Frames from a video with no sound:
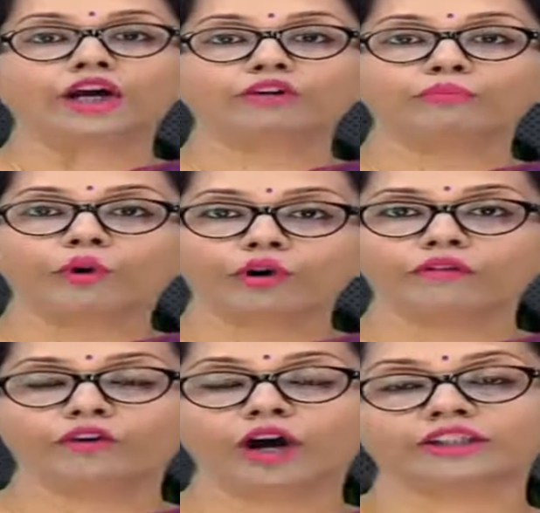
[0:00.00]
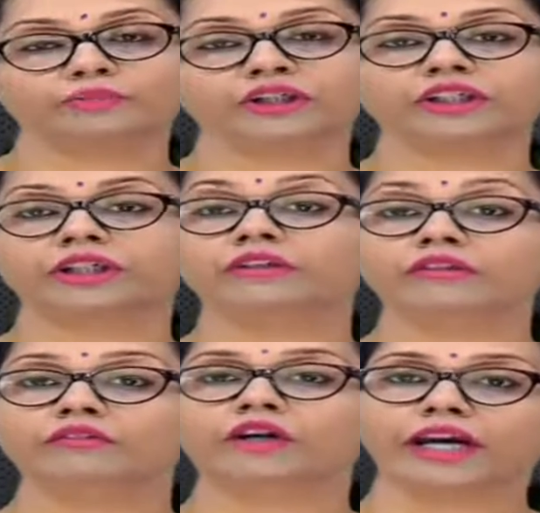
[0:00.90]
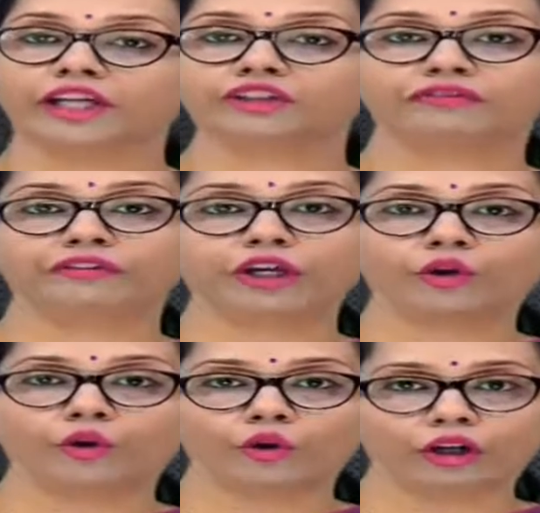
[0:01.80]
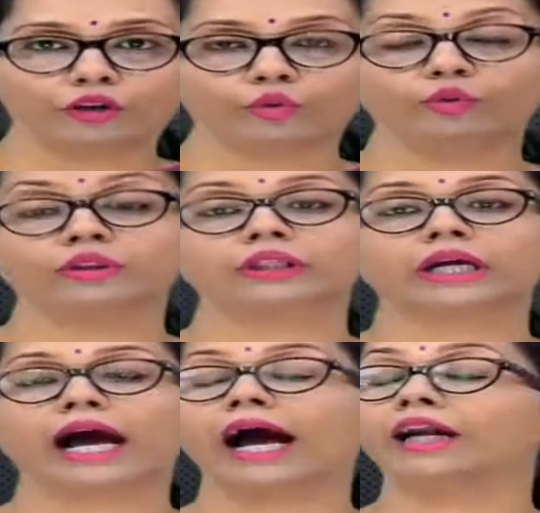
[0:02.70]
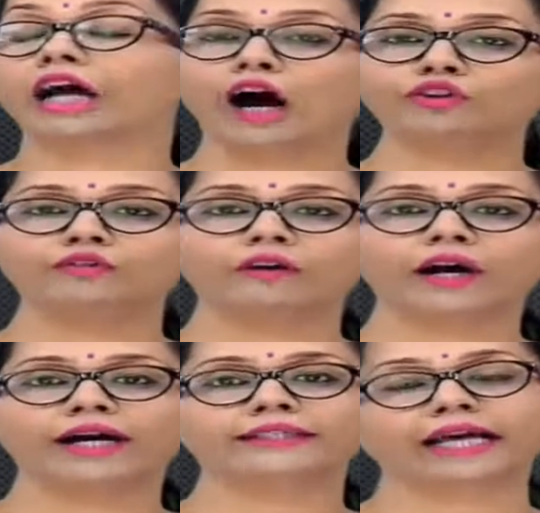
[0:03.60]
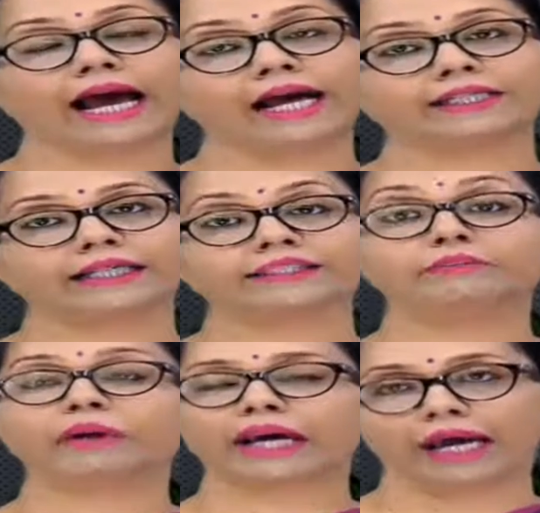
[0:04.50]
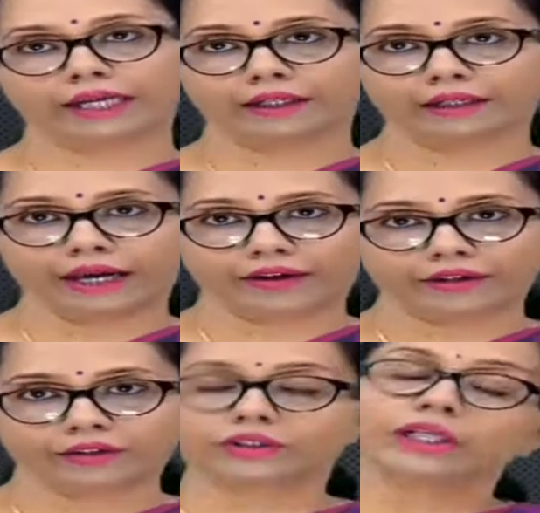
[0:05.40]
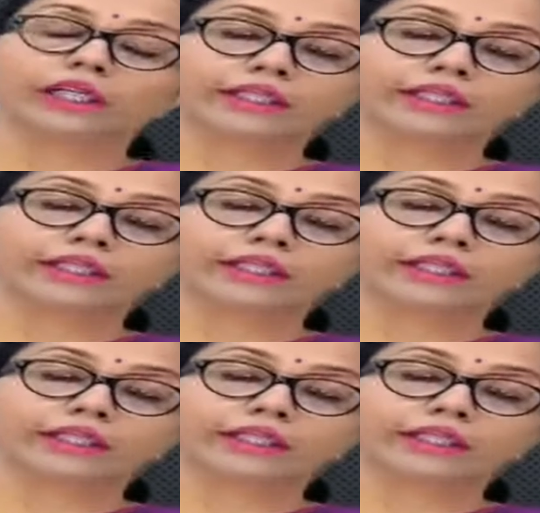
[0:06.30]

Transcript: Now the mode of transmission is fecal-oral route, and houseflies act as the mechanical carriers.